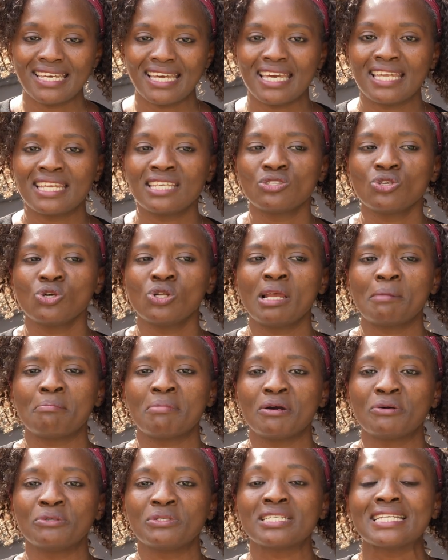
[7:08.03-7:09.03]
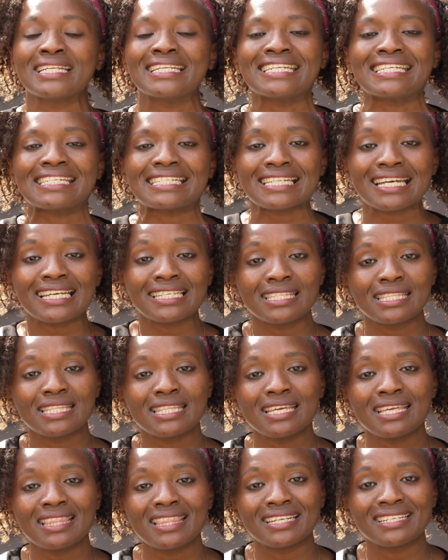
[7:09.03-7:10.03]
It is all about
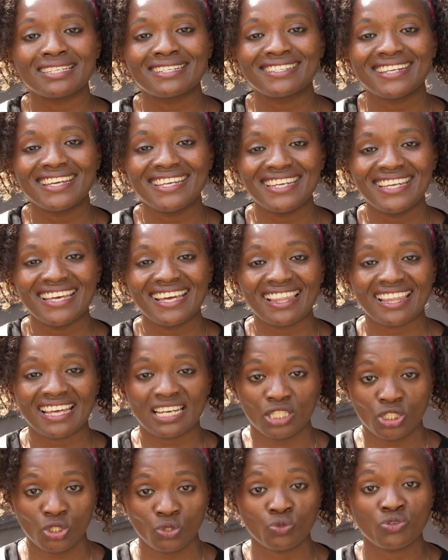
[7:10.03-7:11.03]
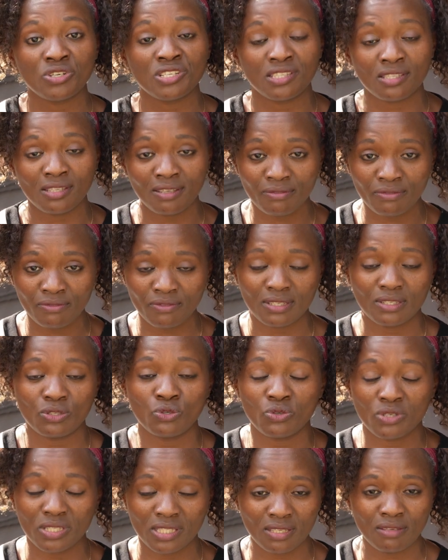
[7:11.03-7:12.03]
trusting the training that you
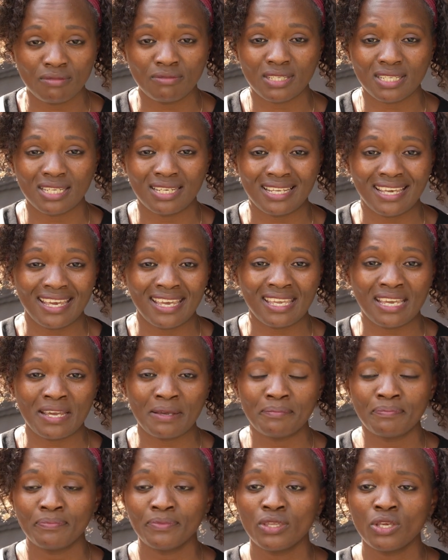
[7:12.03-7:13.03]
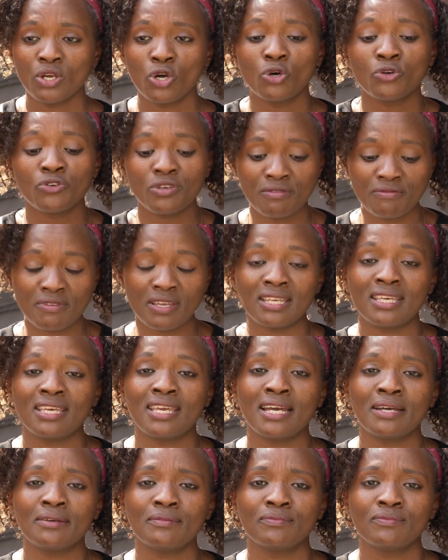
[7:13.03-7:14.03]
received in Kenya or even
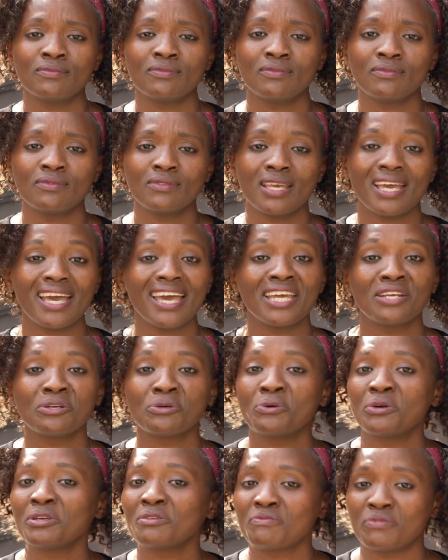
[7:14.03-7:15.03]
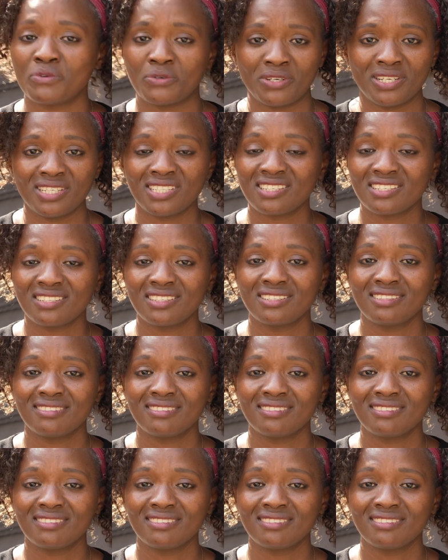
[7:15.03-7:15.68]
here, and going for it.